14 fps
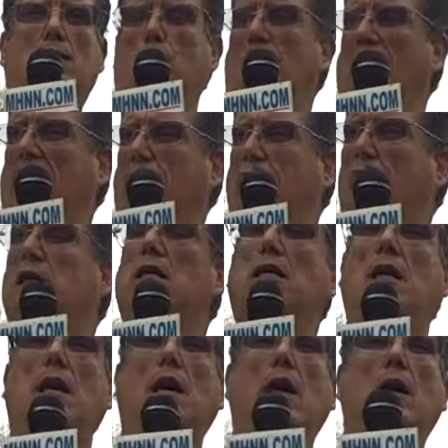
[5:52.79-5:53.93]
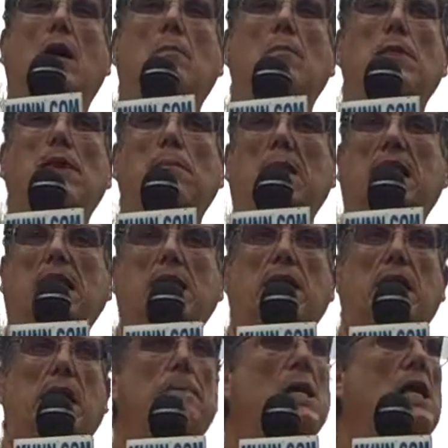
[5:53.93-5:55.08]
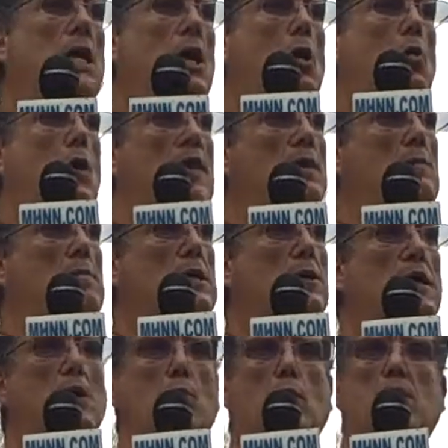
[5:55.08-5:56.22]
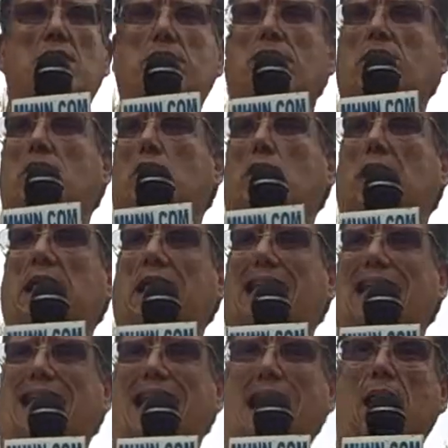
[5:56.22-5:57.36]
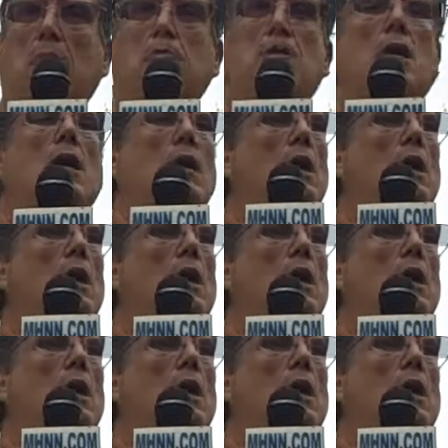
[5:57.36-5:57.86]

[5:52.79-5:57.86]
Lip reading: Record that picked it up when the building was officially condemned.